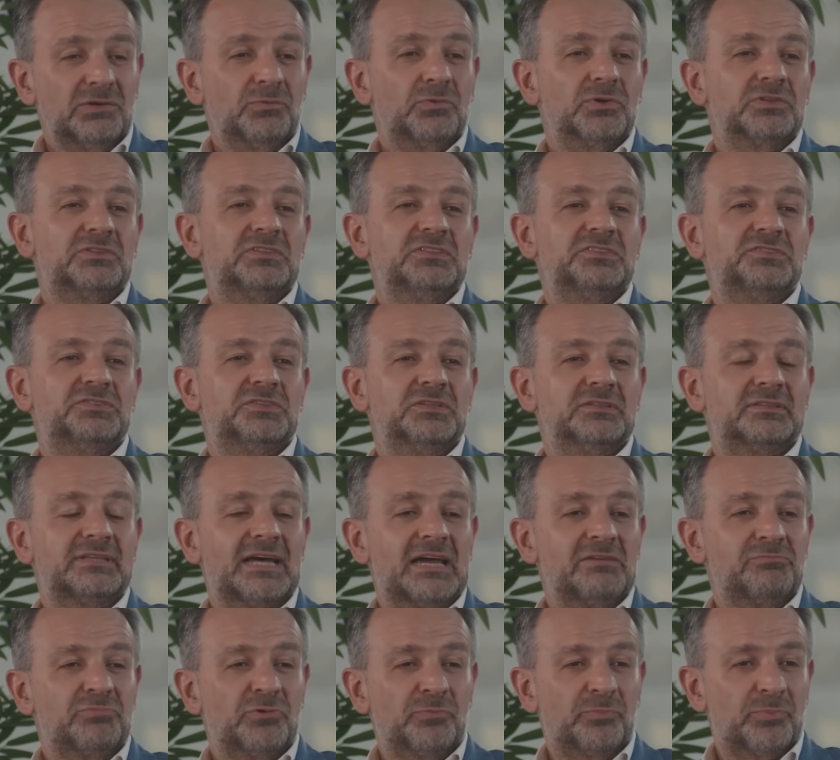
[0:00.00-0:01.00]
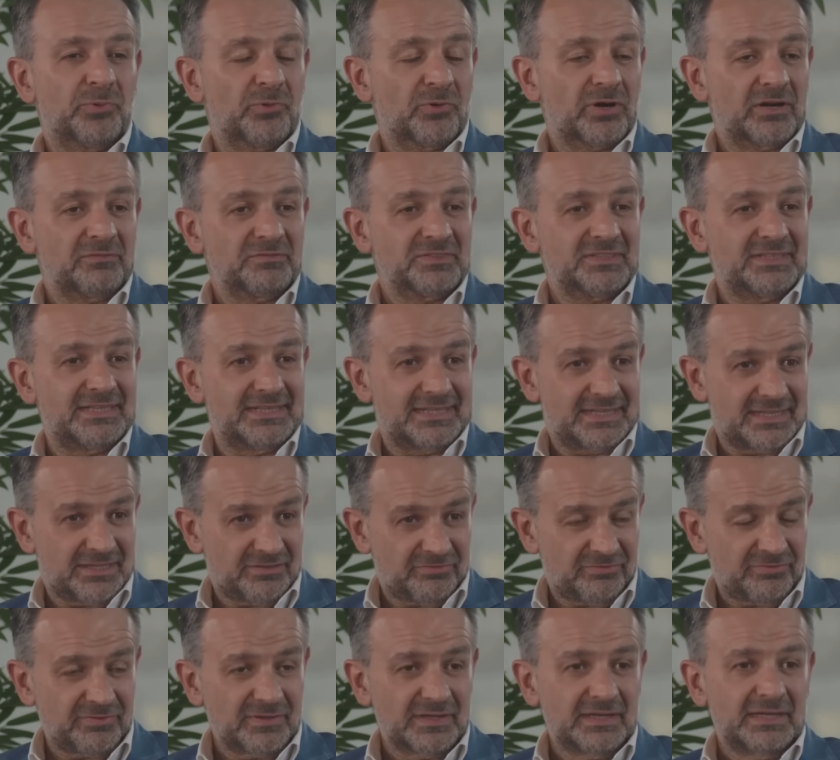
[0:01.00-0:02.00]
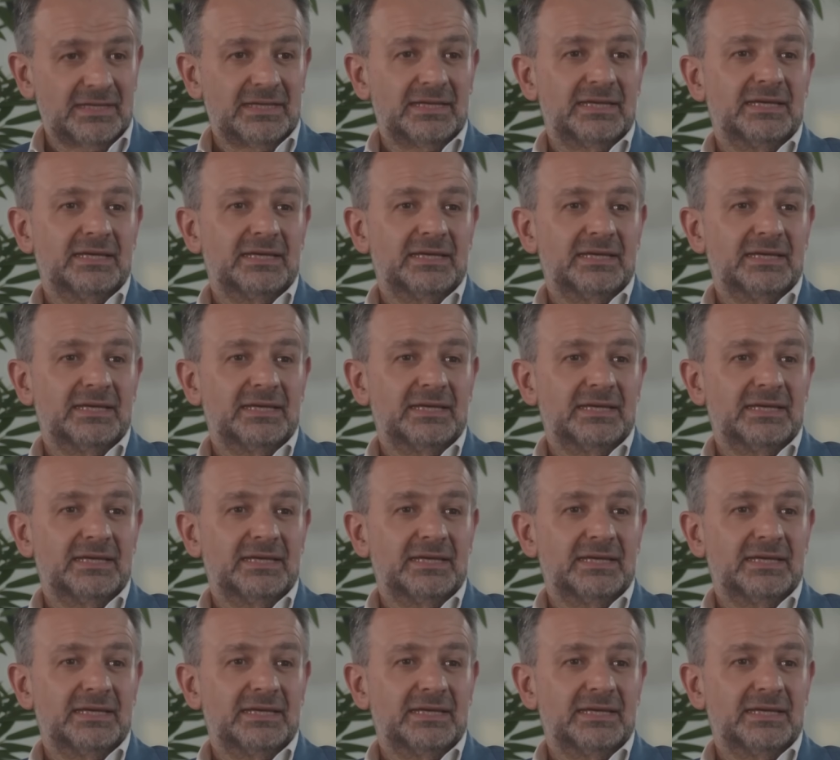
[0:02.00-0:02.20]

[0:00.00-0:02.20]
what is the type of programs they have.